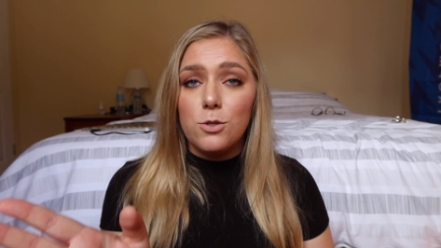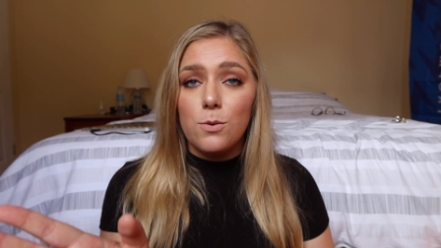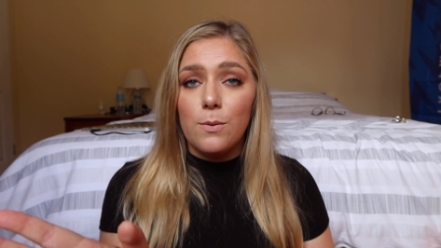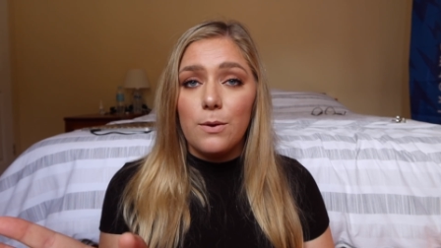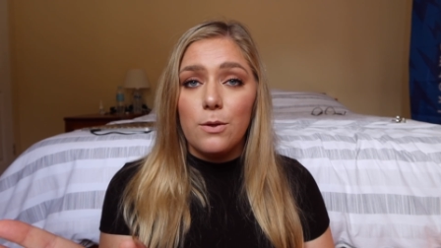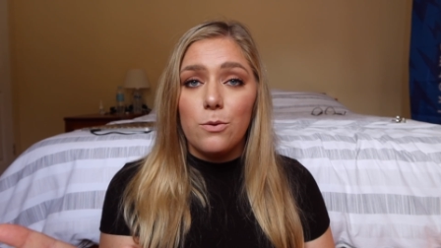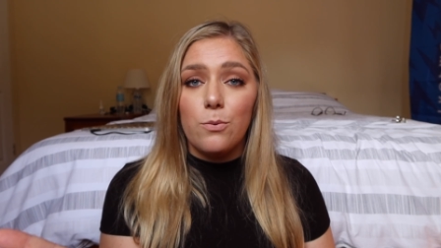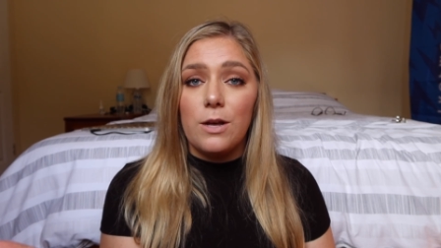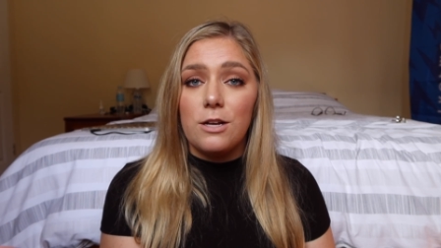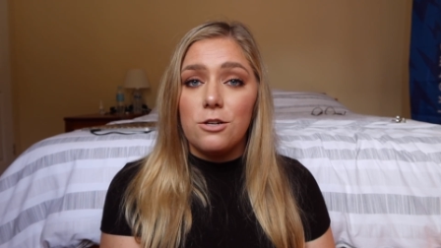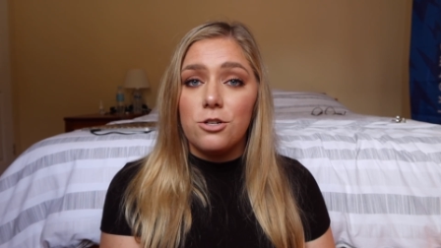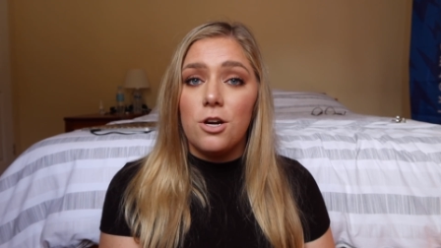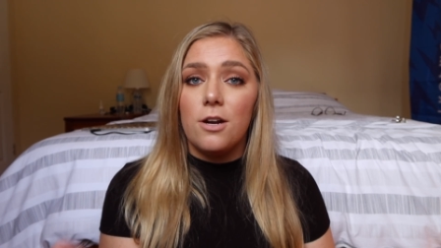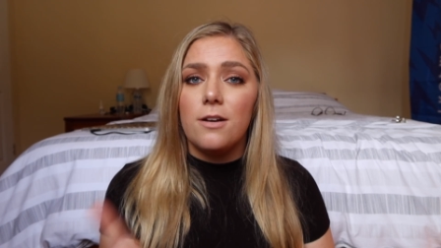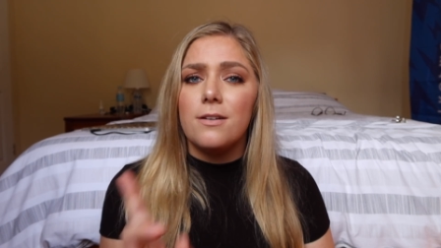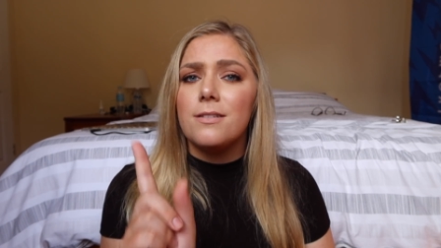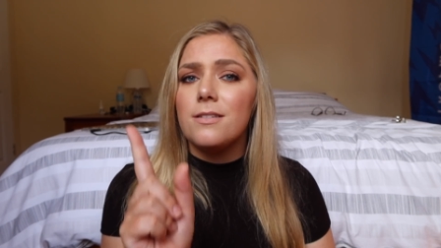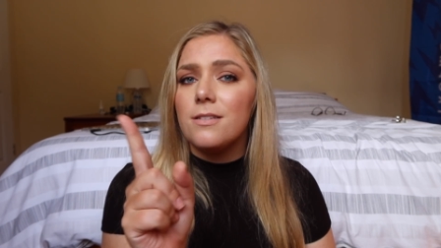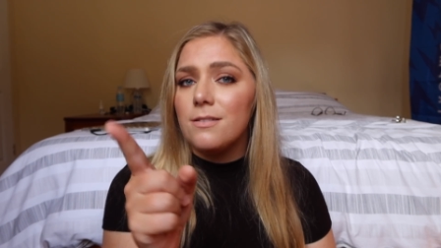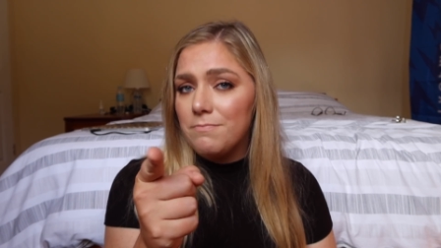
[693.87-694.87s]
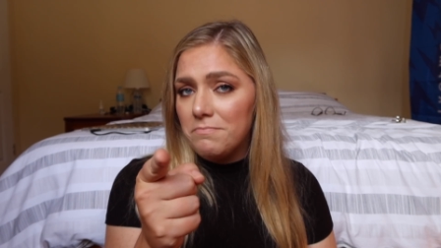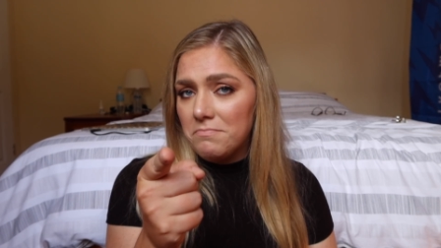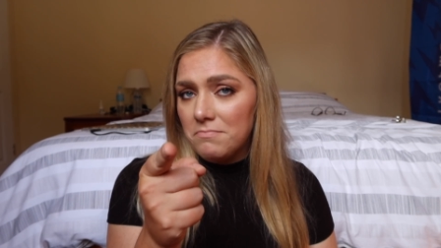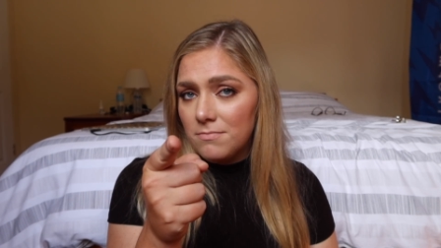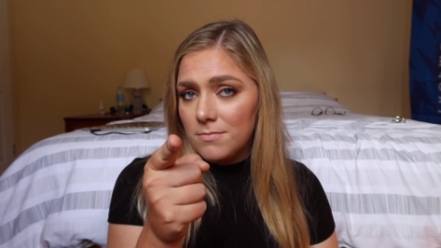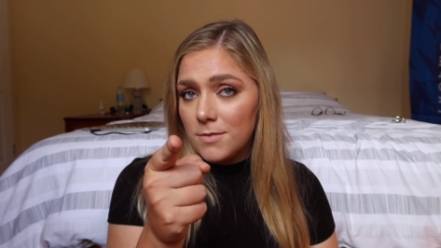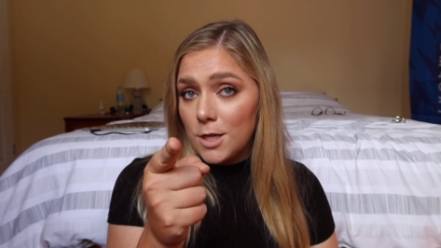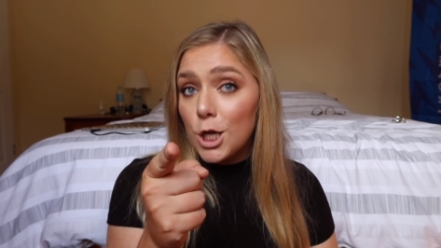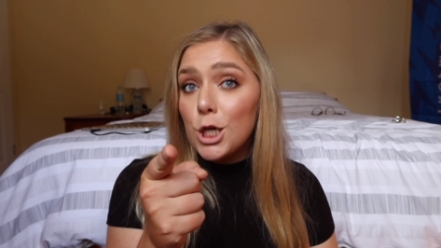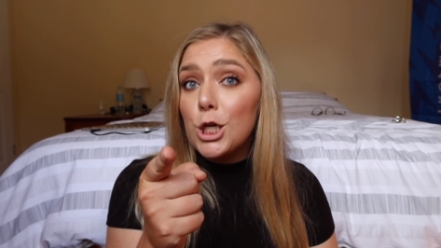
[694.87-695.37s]
swimming with whale sharks,
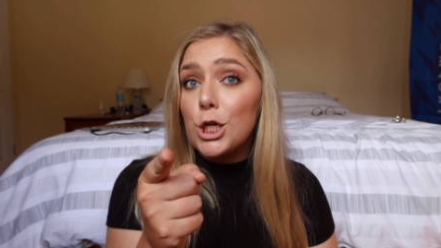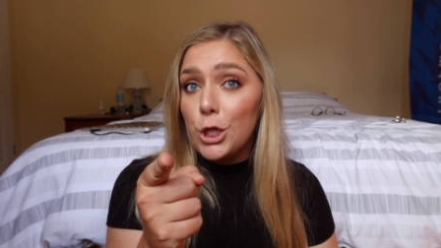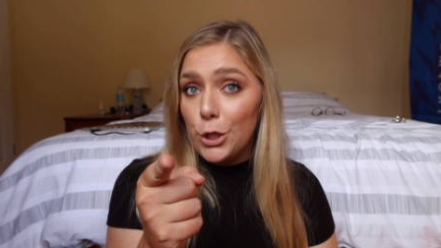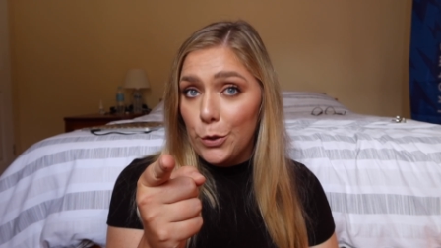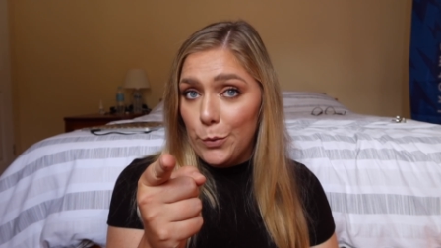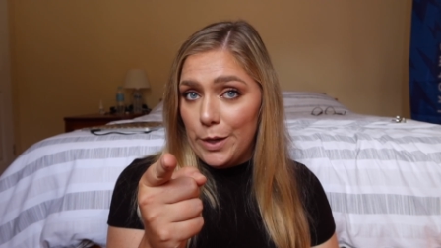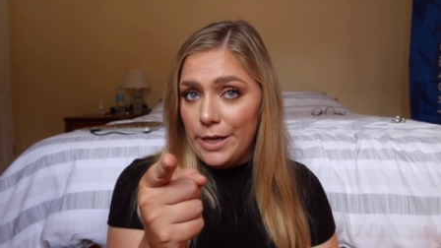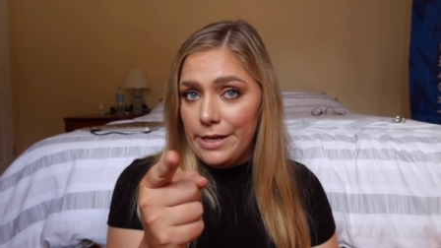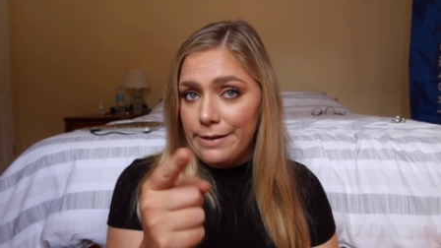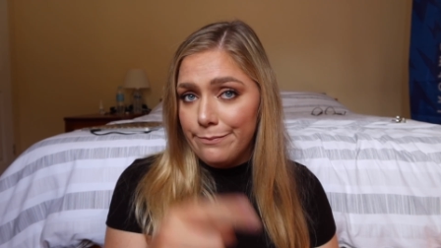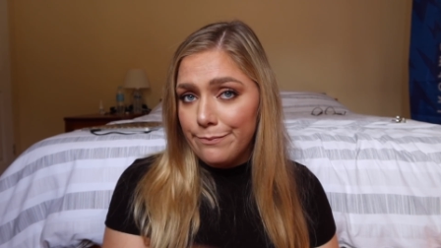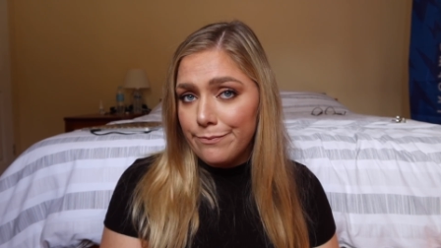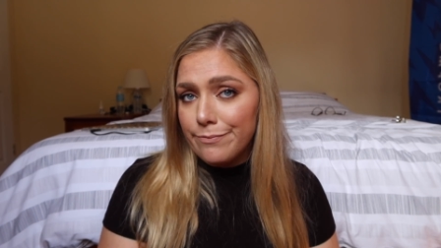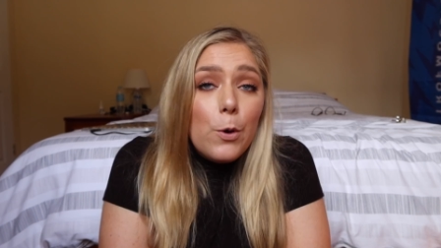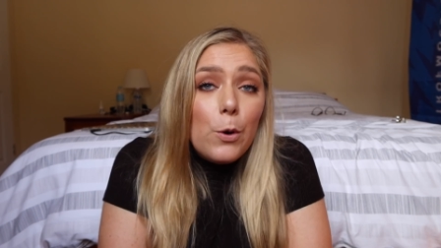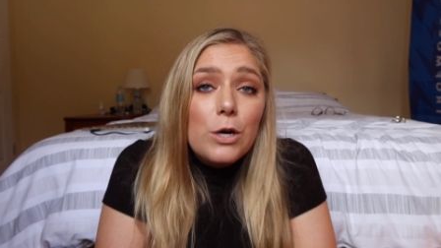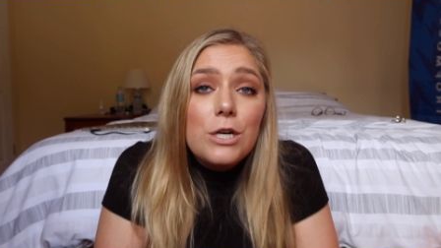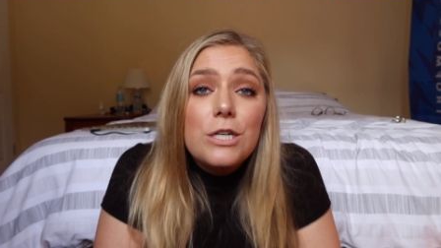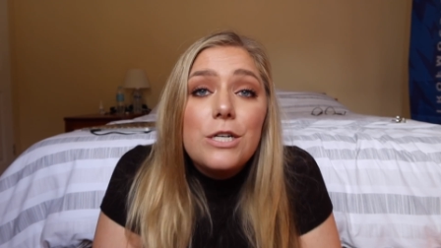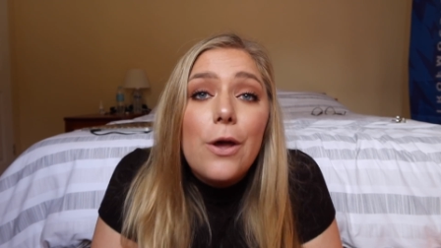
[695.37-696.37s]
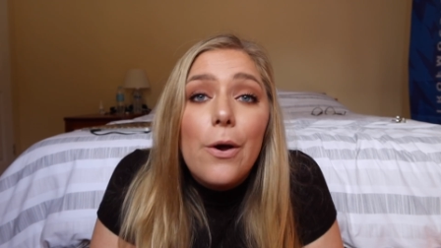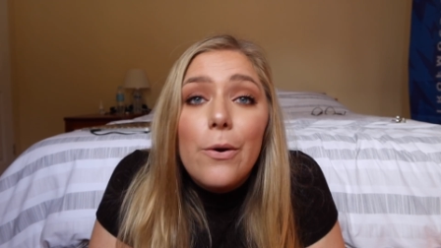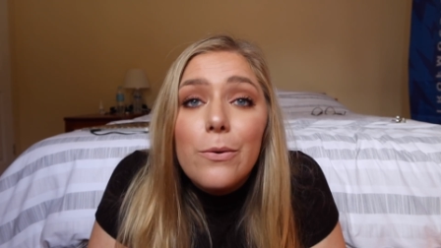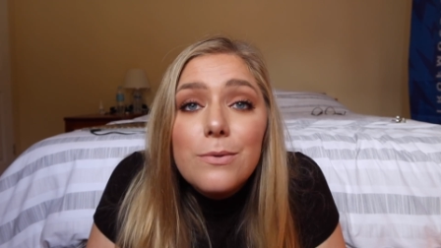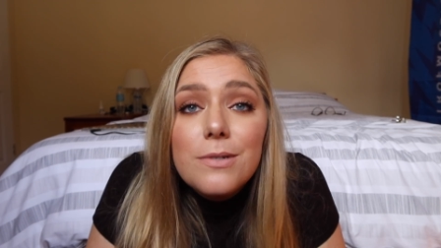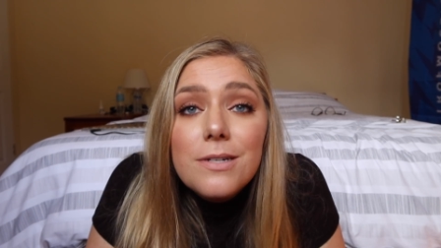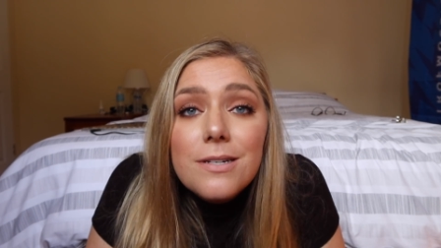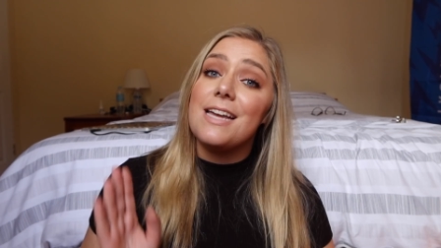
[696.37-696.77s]
do it or don't.